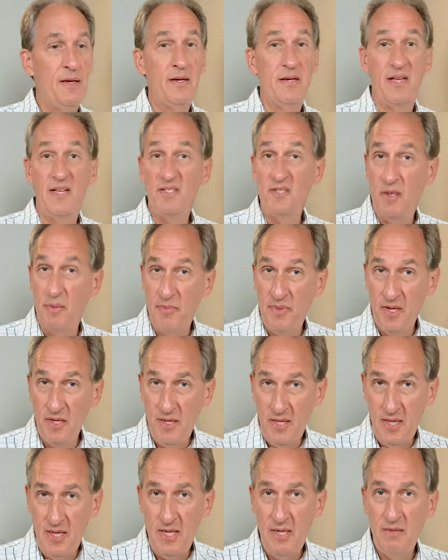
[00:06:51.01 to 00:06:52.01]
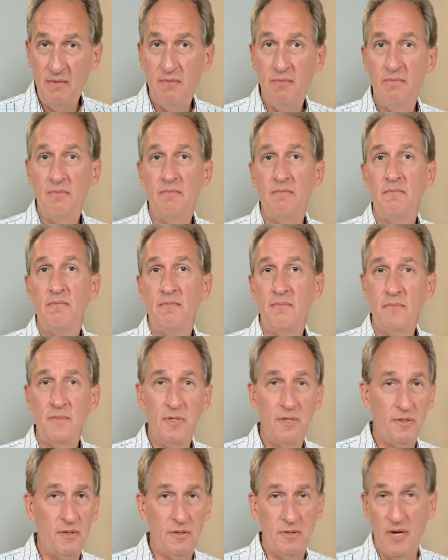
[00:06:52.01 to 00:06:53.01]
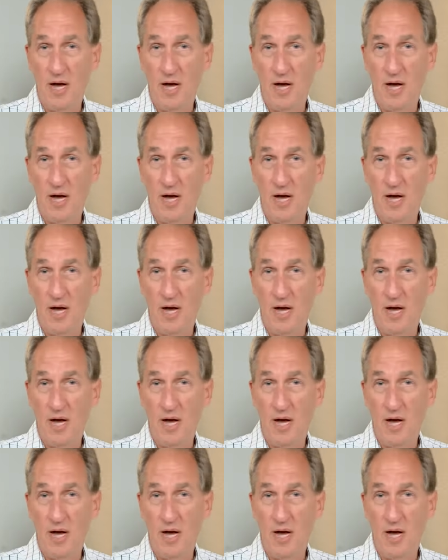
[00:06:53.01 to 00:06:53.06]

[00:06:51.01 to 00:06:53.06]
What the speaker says: get something to eat. You're